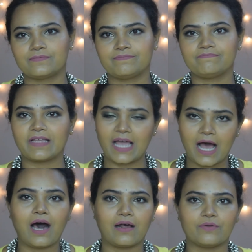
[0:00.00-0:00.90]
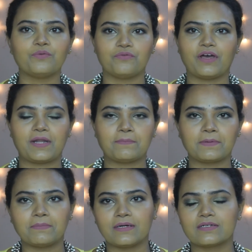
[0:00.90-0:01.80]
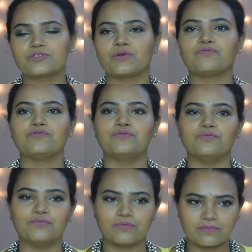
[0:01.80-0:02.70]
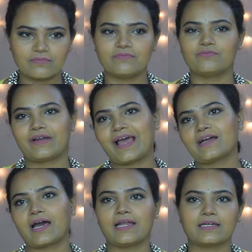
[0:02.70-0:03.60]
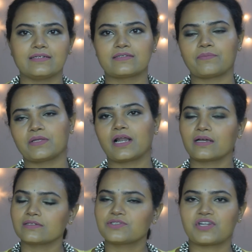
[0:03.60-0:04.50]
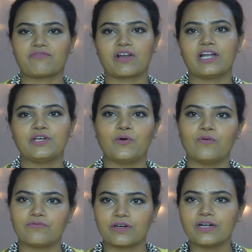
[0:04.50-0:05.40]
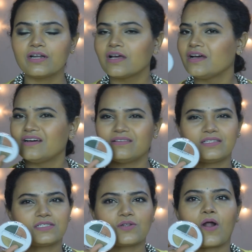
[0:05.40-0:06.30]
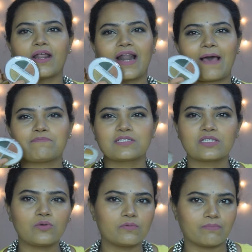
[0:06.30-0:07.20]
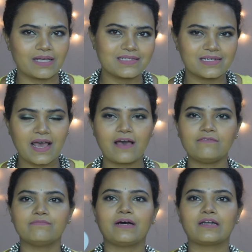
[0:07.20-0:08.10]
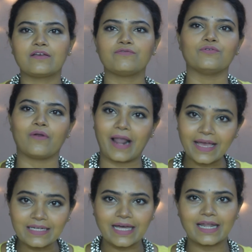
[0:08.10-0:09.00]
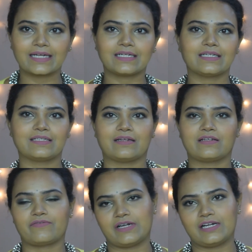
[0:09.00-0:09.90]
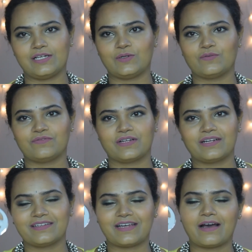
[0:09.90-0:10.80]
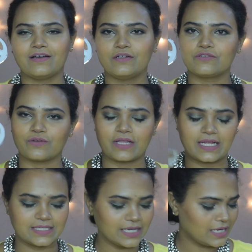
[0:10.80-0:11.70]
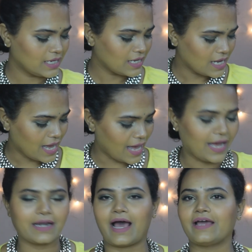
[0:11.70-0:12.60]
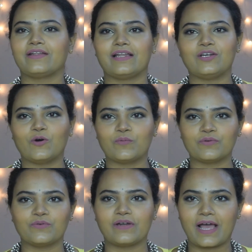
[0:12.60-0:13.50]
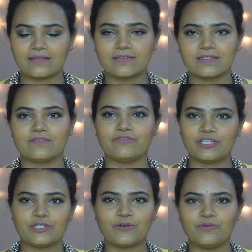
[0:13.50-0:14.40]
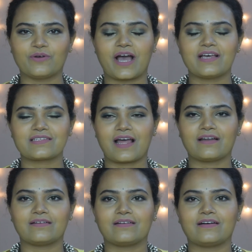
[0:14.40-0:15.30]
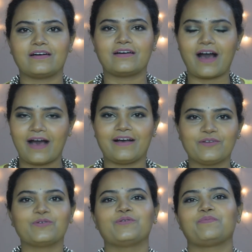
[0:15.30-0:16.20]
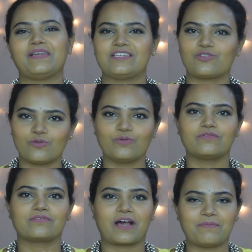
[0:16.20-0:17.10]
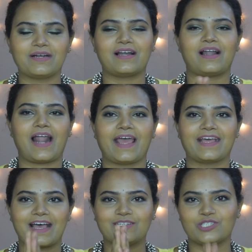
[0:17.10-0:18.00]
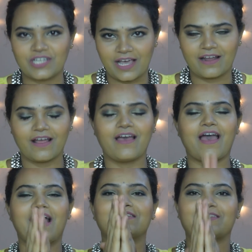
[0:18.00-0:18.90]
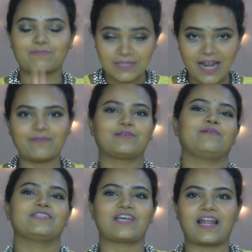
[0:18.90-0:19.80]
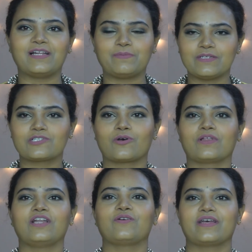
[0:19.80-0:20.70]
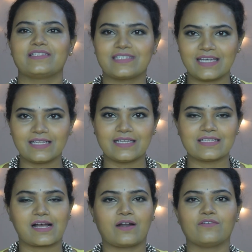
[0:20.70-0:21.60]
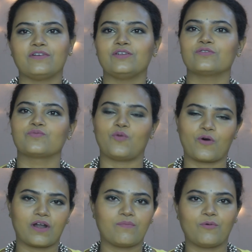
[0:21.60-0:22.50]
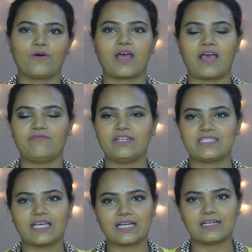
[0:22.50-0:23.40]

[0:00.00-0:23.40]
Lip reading: they are very pigmented. So if you like collecting something like this, definitely go for it. This is not an absolute must have, but if you like collecting, then definitely go for it. Yeah, so that's it, and I really hope you like the video, you guys, and I know, please do comment, like, and share, and subscribe to my channel, please, so that you can see these kind of videos more and more. Every single